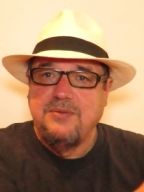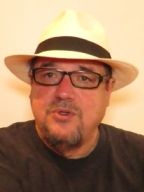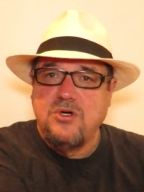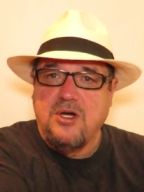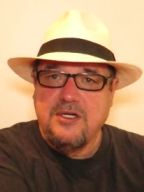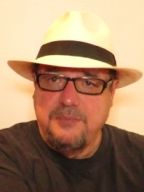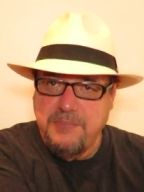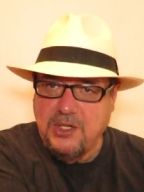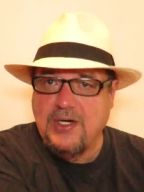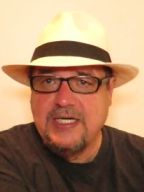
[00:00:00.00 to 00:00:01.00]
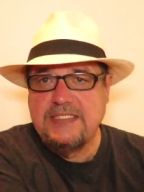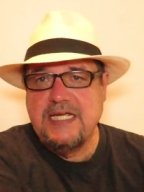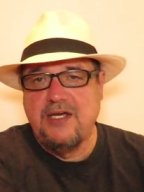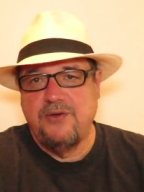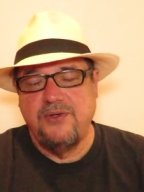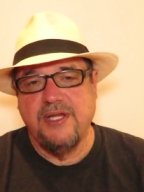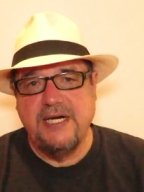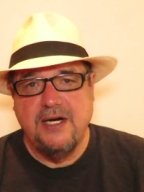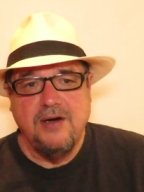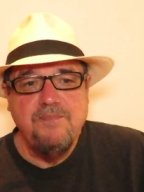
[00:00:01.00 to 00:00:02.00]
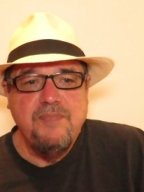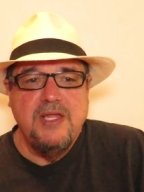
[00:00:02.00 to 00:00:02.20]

We'll call it America Town there.